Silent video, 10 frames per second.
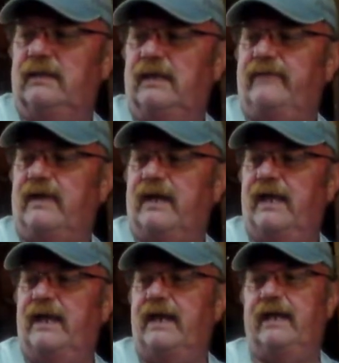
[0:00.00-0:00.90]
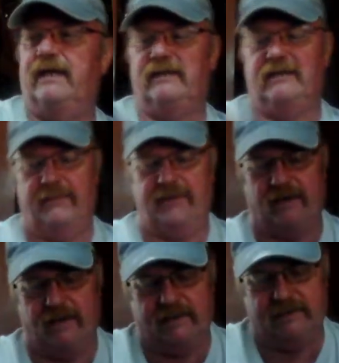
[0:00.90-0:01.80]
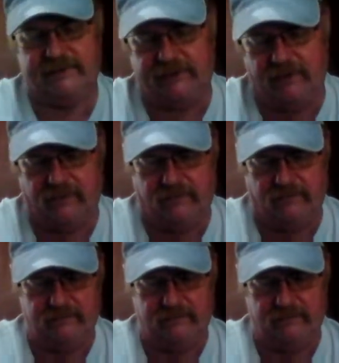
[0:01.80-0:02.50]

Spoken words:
Got a headache coming on, so